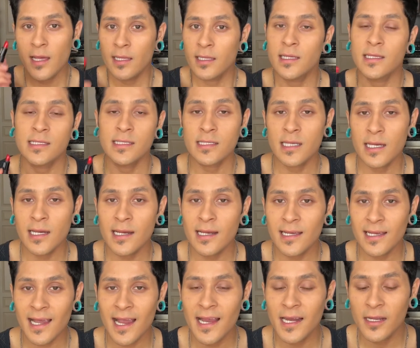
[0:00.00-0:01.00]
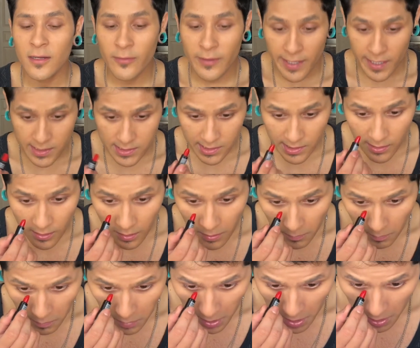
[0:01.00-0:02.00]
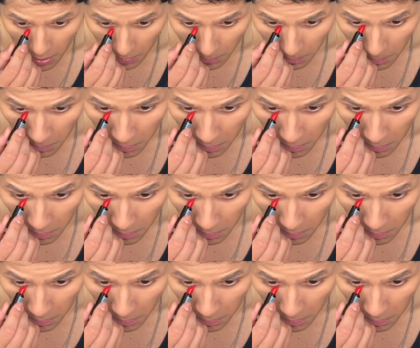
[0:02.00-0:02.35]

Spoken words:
This is gonna look kind of crazy, but